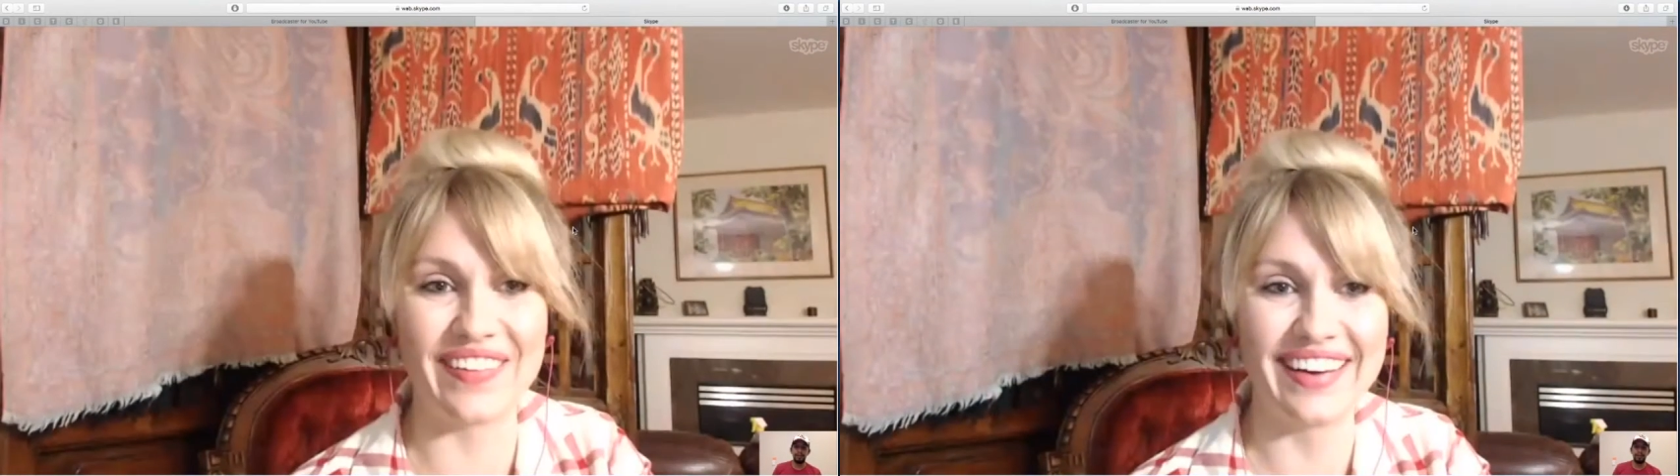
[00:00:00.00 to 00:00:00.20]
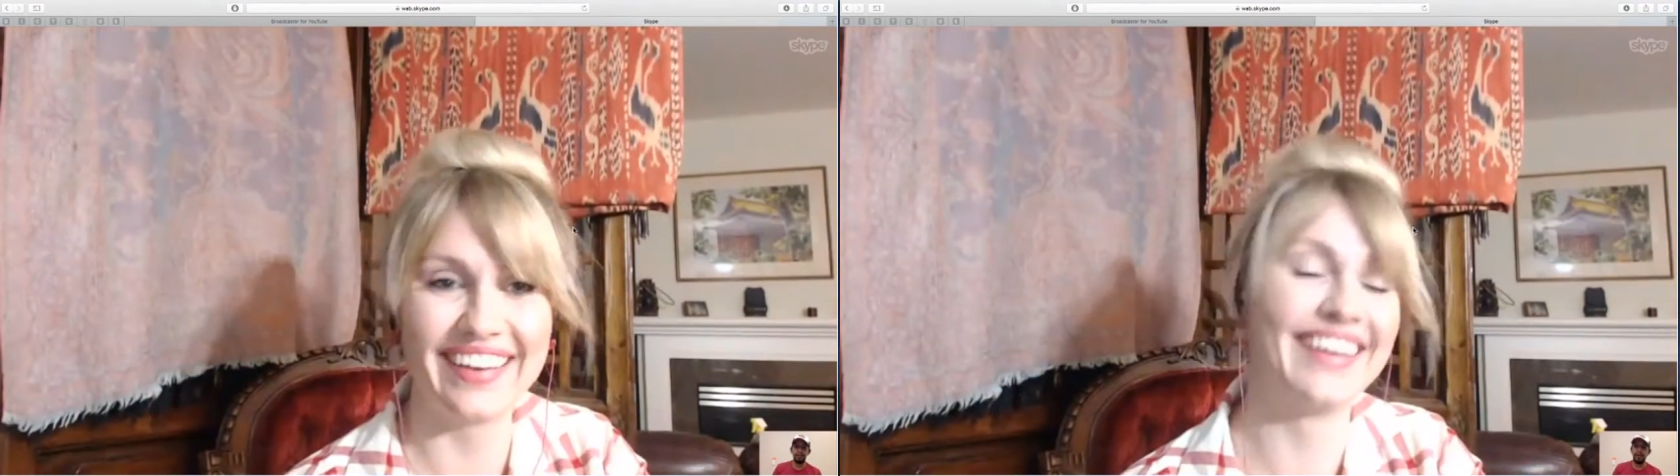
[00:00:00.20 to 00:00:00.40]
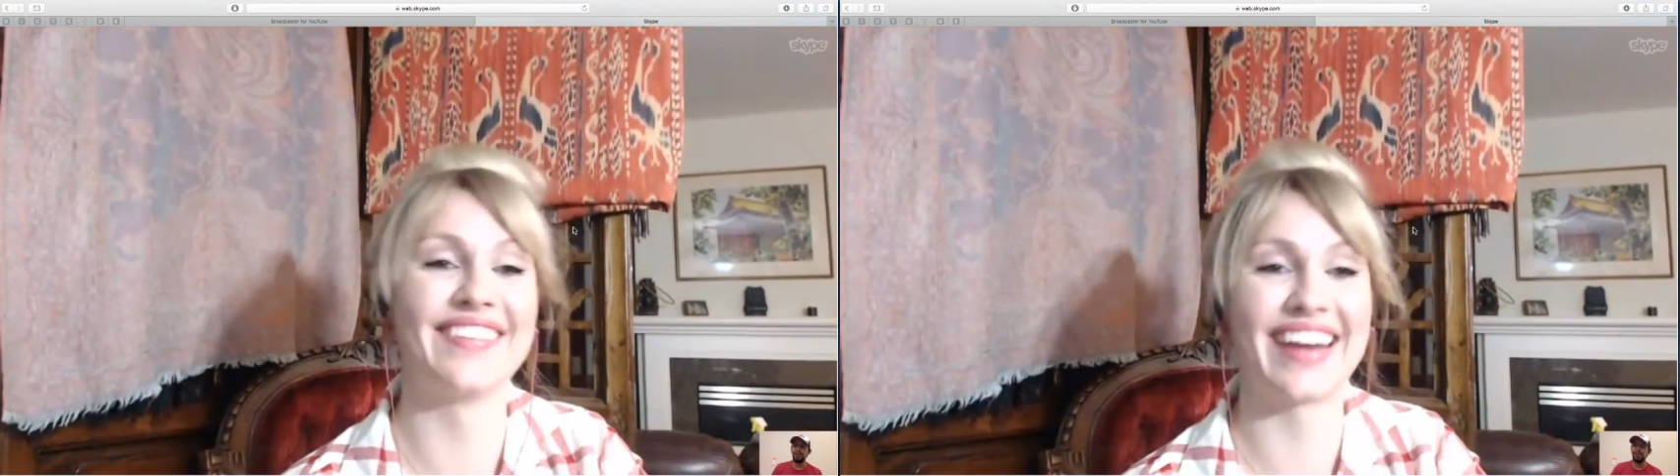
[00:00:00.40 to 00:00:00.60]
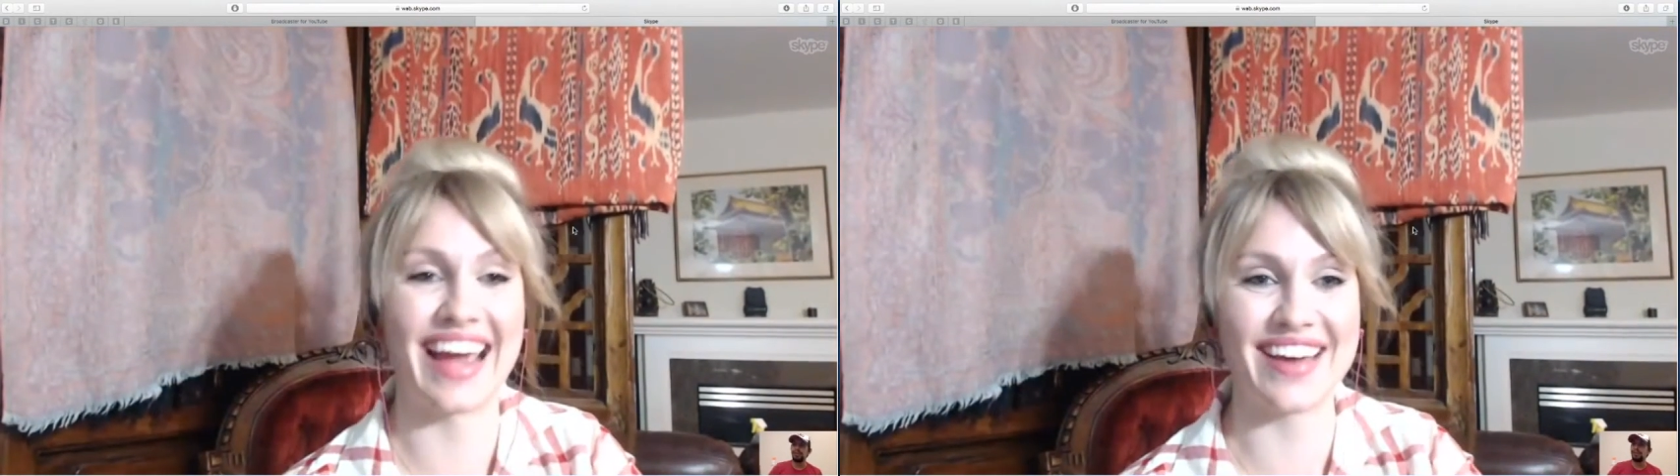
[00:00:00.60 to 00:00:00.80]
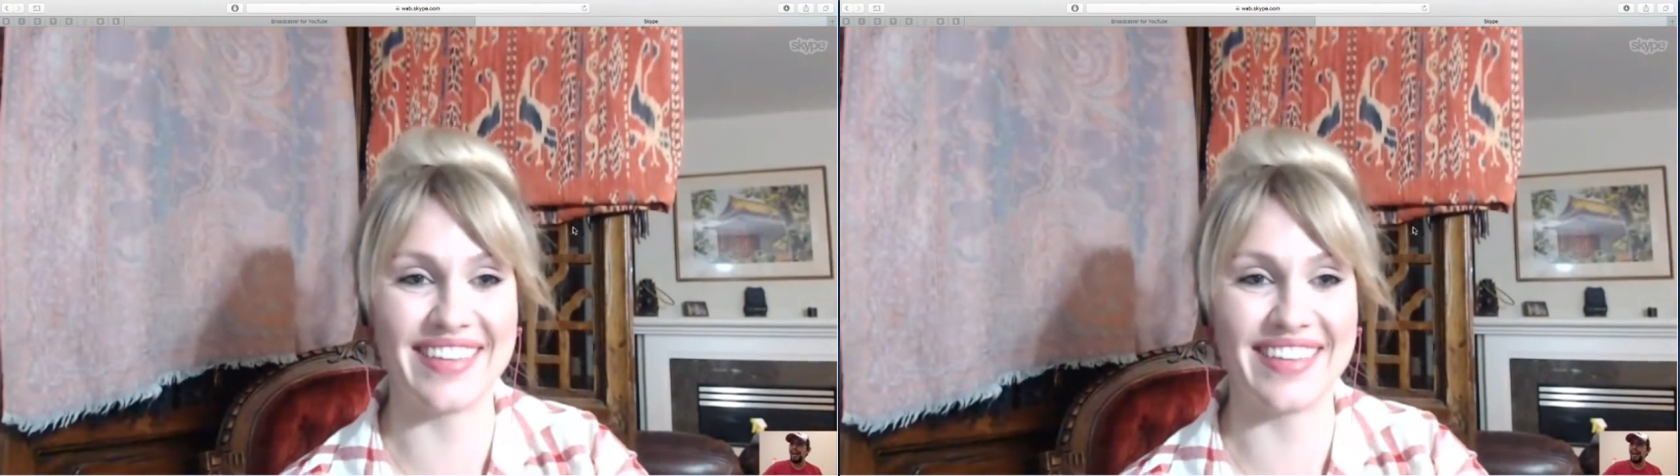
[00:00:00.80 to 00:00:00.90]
quite sure what